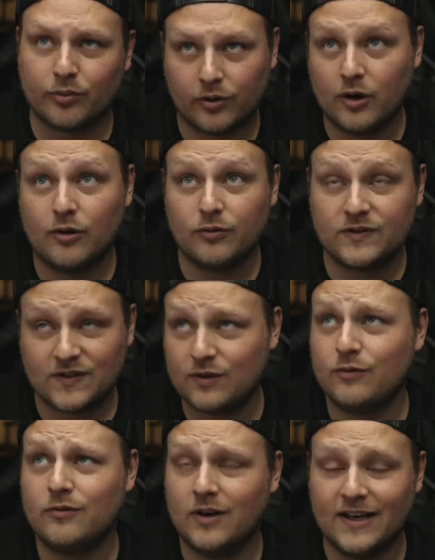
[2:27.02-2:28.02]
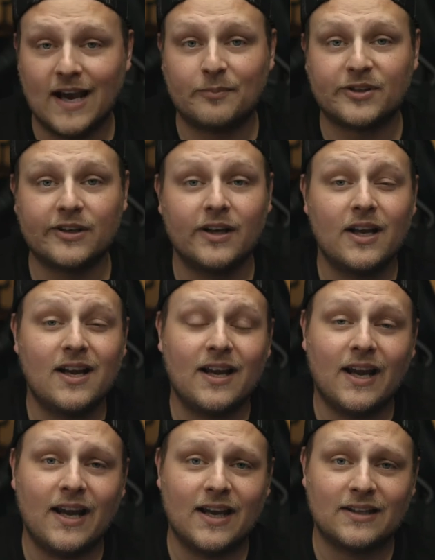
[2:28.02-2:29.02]
Pro 2 adapter,
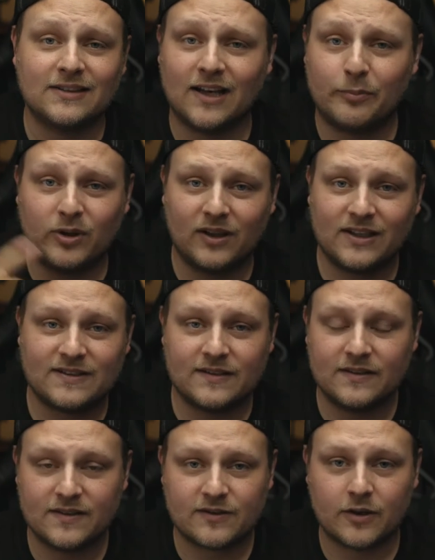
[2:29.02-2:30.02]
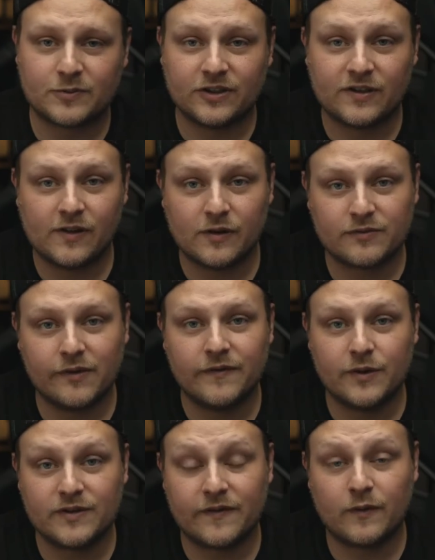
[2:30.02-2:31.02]
and I'll put links in the description to those
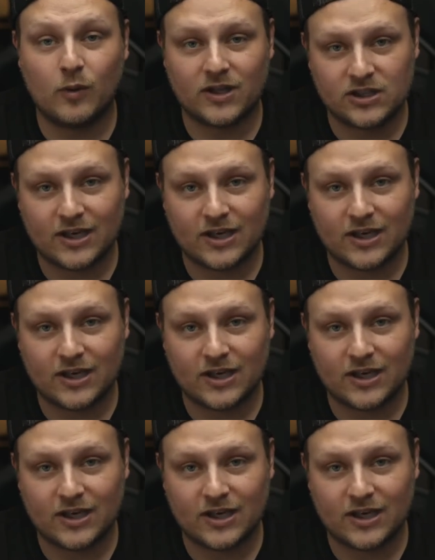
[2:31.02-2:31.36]
reviews if you want